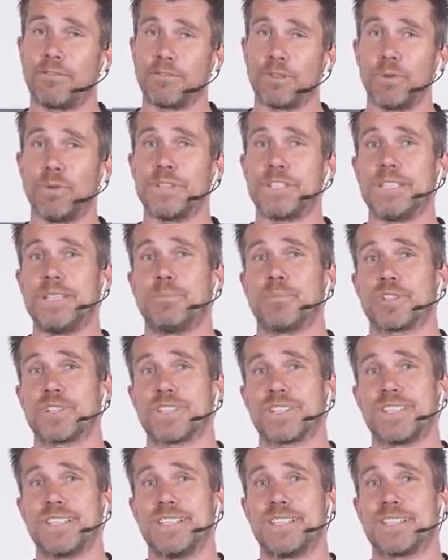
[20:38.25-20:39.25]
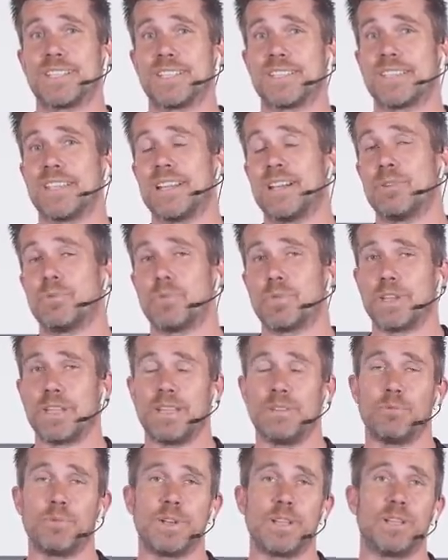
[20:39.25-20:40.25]
fluid temperature sensors that
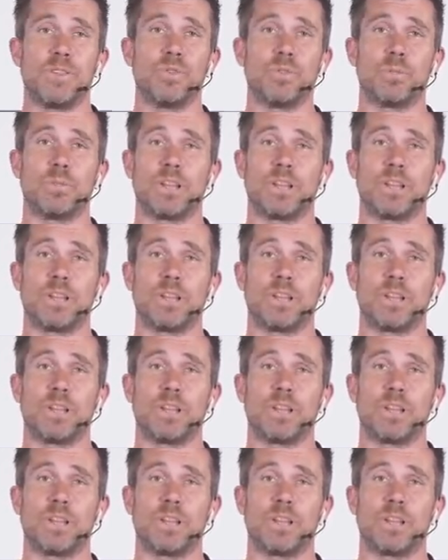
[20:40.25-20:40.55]
we're